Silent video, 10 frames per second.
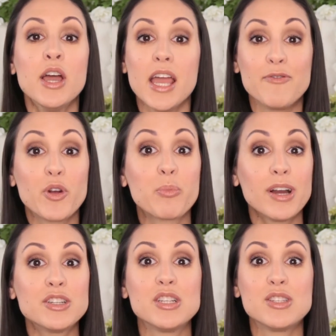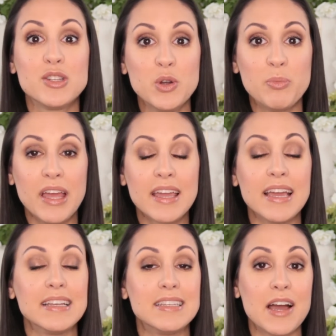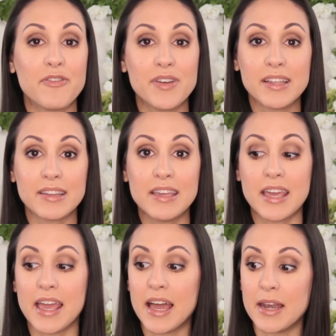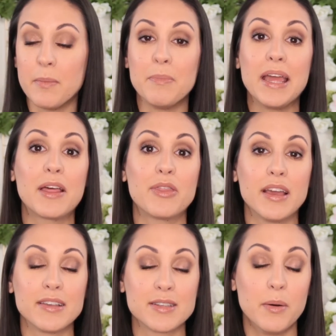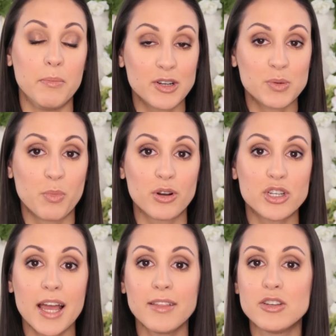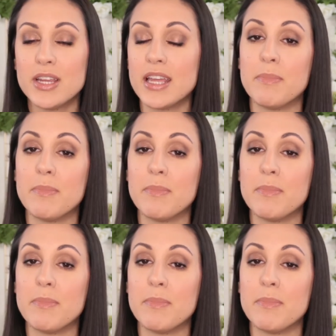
if your brush is too big, it definitely can make things much more challenging.